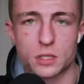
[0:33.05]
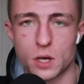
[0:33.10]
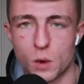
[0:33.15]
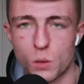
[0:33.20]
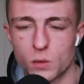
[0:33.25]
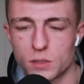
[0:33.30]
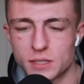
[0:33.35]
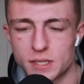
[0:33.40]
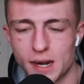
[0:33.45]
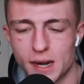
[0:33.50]
So
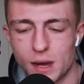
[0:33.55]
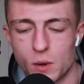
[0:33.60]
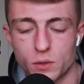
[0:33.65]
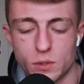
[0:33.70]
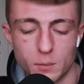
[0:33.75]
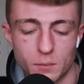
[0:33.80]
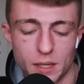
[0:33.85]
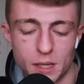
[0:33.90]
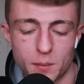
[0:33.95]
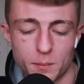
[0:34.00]
we'll start out
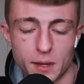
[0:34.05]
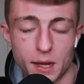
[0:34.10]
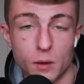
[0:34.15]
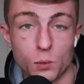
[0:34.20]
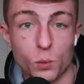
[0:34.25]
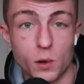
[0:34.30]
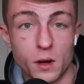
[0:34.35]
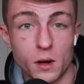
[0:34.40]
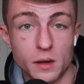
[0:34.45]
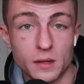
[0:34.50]
with the meal plan.
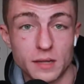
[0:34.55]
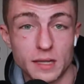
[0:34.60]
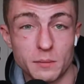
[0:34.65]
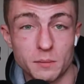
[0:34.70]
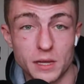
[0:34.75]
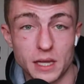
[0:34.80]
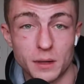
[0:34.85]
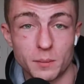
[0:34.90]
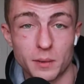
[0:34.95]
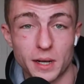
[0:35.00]
Where I think
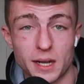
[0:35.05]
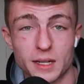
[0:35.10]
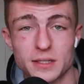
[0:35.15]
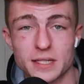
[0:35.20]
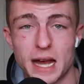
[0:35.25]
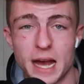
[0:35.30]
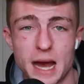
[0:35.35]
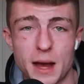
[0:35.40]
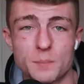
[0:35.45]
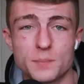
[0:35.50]
meal
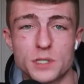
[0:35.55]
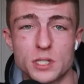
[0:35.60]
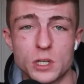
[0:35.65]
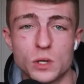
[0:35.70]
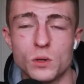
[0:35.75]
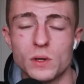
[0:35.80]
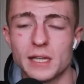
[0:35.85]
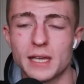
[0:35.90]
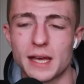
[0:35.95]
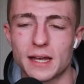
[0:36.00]
plans
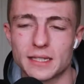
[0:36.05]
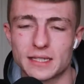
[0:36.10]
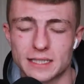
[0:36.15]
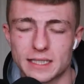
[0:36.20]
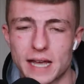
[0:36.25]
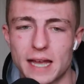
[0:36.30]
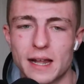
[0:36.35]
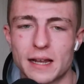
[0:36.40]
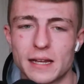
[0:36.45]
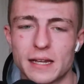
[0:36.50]
absolutely
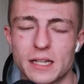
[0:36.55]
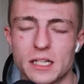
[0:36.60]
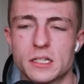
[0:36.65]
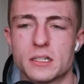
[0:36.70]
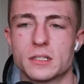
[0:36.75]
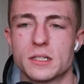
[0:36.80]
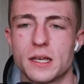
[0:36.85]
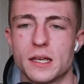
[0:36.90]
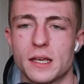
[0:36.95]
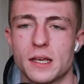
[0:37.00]
excel
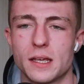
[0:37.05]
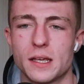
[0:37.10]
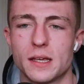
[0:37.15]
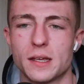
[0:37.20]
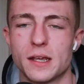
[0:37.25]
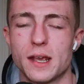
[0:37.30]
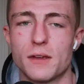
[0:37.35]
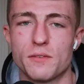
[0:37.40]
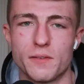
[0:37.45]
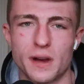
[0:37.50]
is
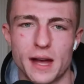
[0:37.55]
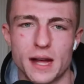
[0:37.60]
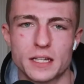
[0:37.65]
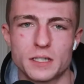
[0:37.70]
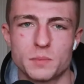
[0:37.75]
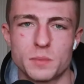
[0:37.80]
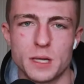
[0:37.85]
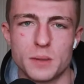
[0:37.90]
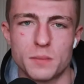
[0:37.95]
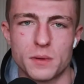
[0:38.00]
in
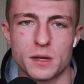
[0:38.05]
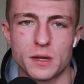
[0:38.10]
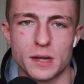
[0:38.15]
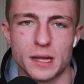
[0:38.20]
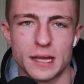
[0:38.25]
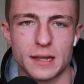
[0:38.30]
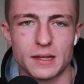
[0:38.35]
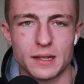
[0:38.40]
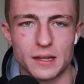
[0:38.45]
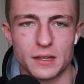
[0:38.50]
advanced people
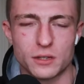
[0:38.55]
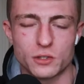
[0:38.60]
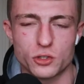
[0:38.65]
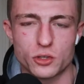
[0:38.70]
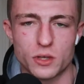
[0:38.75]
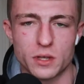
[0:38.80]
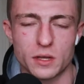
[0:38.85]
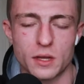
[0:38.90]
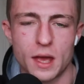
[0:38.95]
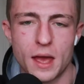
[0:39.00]
in the
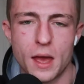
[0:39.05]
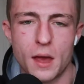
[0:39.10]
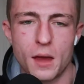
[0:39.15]
industry,